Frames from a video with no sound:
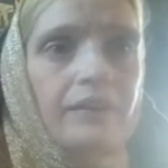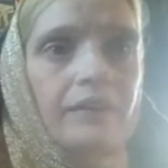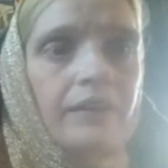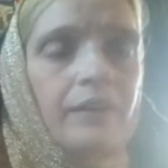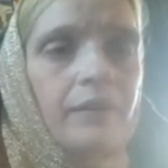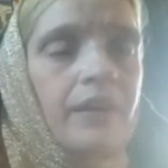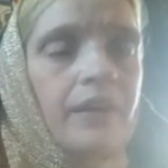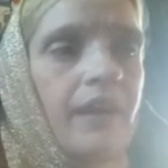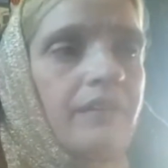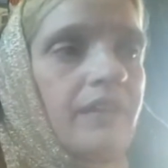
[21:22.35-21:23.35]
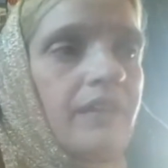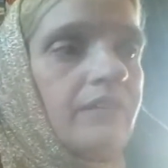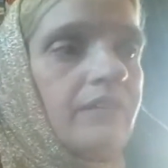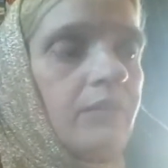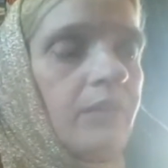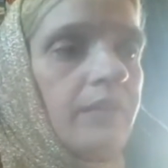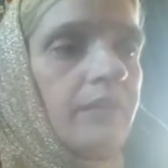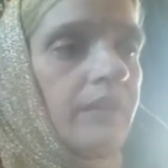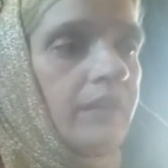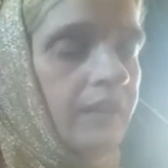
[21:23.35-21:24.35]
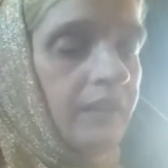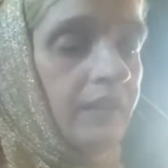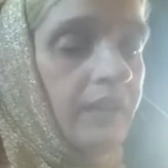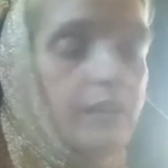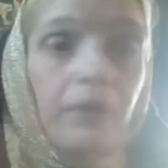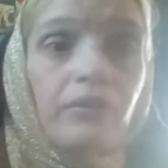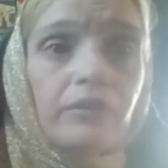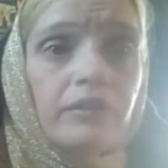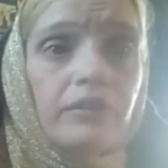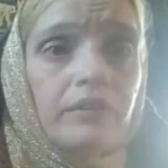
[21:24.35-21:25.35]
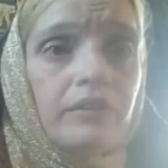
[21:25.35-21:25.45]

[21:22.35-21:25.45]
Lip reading: He has that Discord that he built.